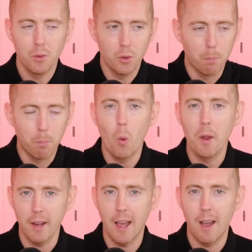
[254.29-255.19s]
the
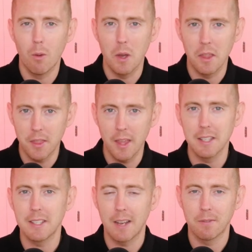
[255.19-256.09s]
point now where
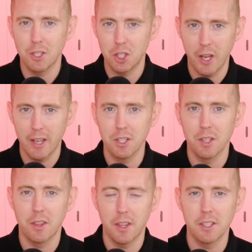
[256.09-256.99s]
things have to change
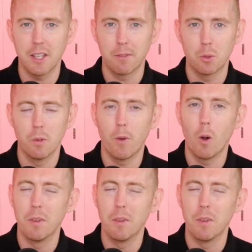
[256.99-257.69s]
and things have to evolve.